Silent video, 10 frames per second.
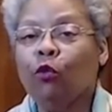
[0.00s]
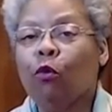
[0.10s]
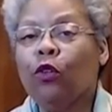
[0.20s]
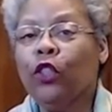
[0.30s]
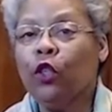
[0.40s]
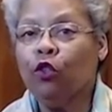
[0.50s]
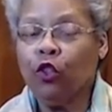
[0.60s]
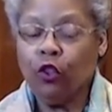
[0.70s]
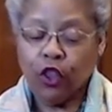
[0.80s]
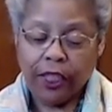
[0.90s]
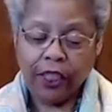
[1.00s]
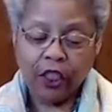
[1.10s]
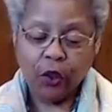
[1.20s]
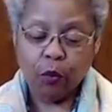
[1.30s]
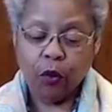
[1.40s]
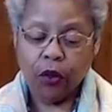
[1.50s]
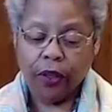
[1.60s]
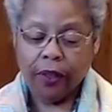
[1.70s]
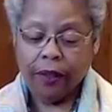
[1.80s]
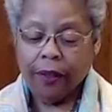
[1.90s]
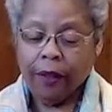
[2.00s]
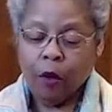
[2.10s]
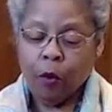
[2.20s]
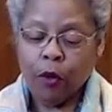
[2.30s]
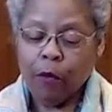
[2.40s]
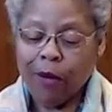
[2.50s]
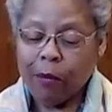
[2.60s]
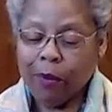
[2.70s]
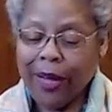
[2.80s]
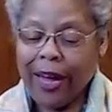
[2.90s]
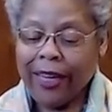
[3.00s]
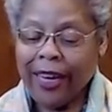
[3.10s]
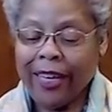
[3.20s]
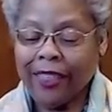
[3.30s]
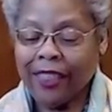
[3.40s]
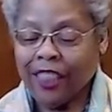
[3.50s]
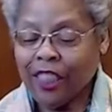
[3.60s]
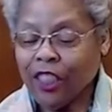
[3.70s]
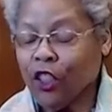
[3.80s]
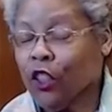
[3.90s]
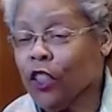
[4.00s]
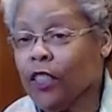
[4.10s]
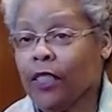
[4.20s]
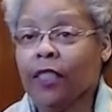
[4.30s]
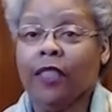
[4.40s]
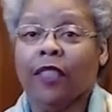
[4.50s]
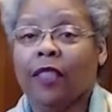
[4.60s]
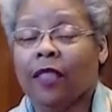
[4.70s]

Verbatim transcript: to do more social justice work with my black and indigenous